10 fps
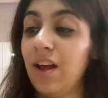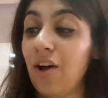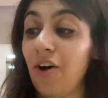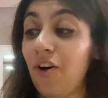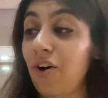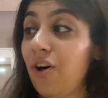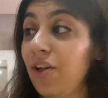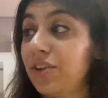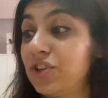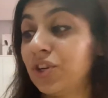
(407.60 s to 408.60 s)

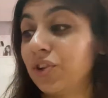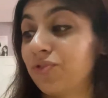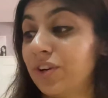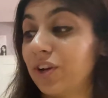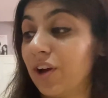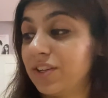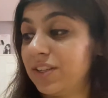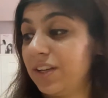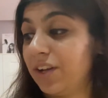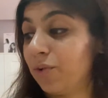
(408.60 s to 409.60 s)
All the children got to
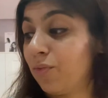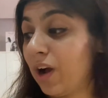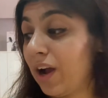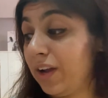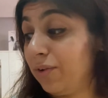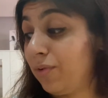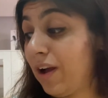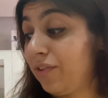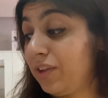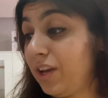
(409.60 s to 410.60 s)
take a ride
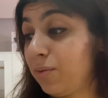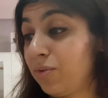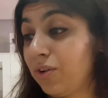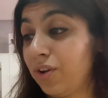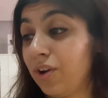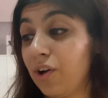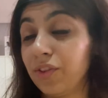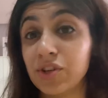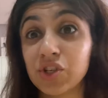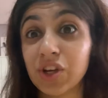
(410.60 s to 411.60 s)
around the neighborhood on
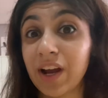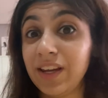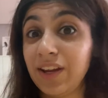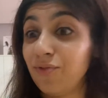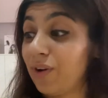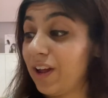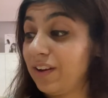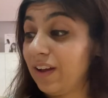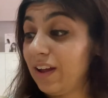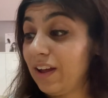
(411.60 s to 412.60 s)
the shiny red
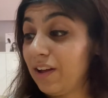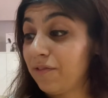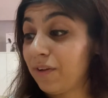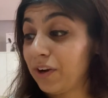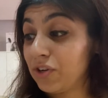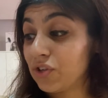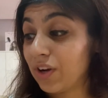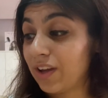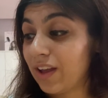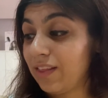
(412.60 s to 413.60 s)
fire
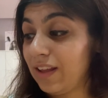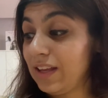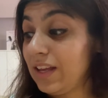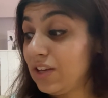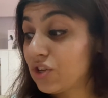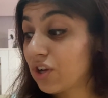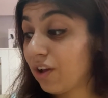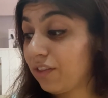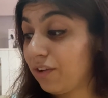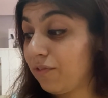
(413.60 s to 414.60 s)
truck, and they each
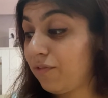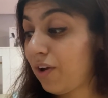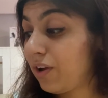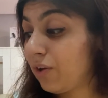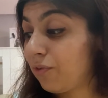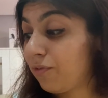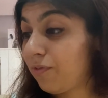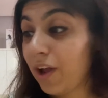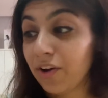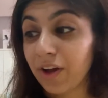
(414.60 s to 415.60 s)
got their very own
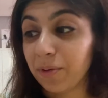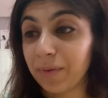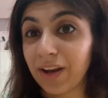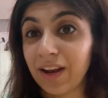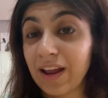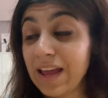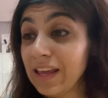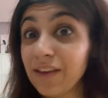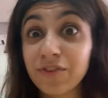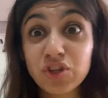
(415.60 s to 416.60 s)
fire helmet,
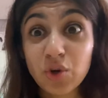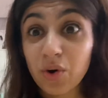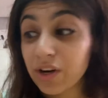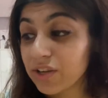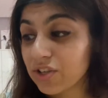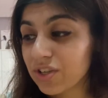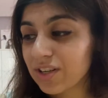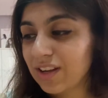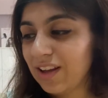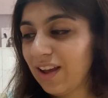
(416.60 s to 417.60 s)
even George.
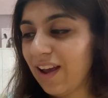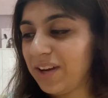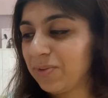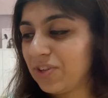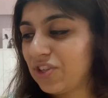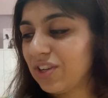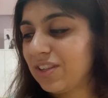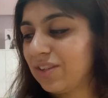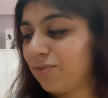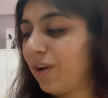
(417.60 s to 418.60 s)
And it was
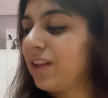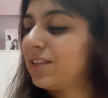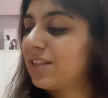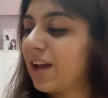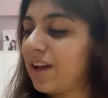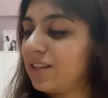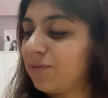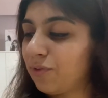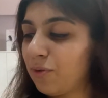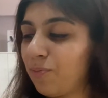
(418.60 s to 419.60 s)
just the right size
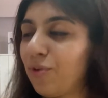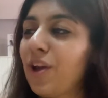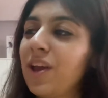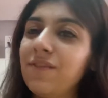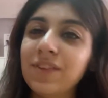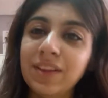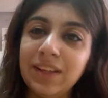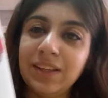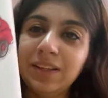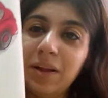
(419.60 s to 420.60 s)
for a brave
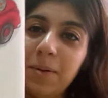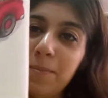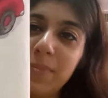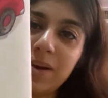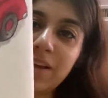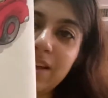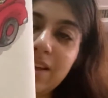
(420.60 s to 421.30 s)
little monkey.